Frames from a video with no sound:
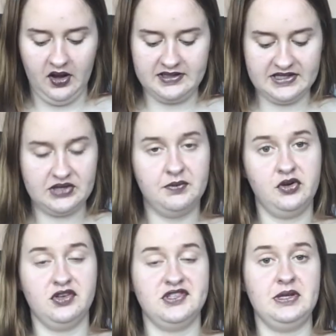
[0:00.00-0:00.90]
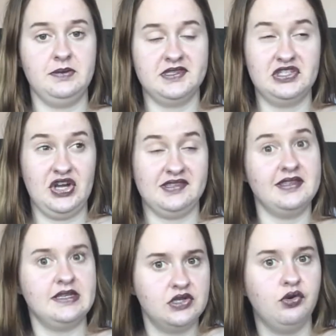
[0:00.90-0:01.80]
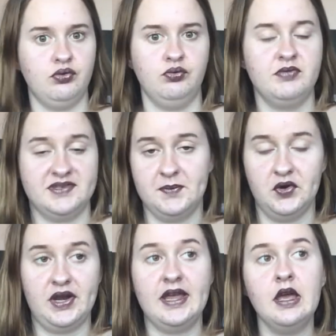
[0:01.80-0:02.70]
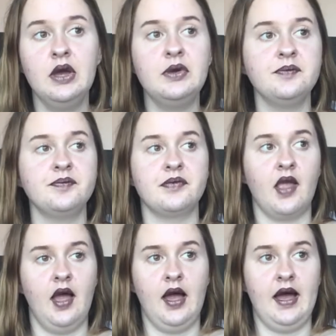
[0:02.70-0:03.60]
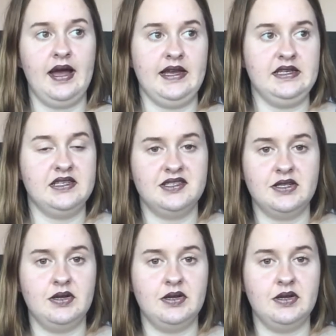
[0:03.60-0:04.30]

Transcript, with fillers: I didn't come across UberSuggest until this morning and